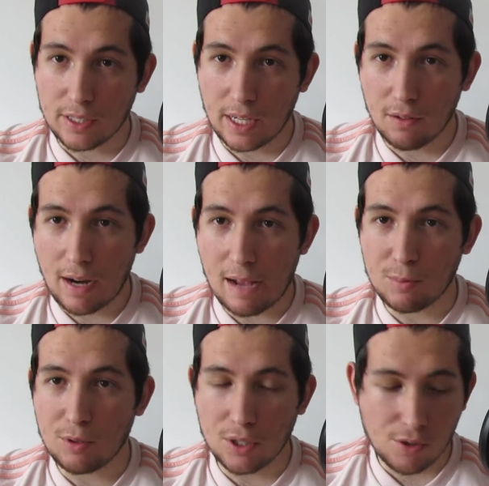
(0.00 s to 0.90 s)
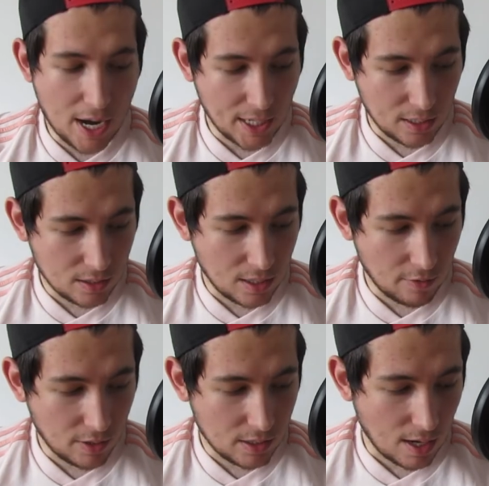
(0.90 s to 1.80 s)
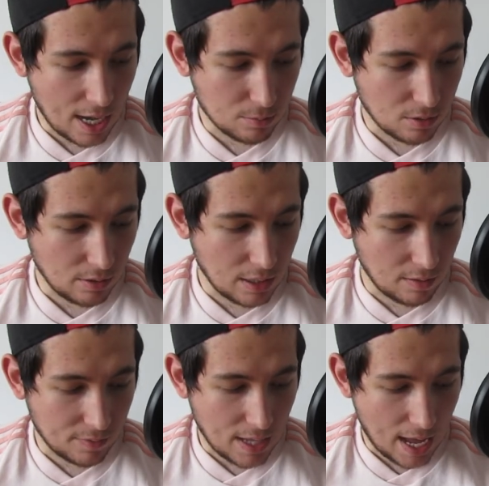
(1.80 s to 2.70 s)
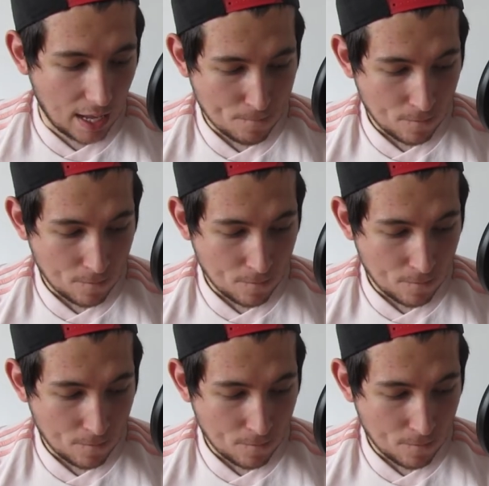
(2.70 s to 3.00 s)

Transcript: deal. Absolutely cracking series, I absolutely loved that.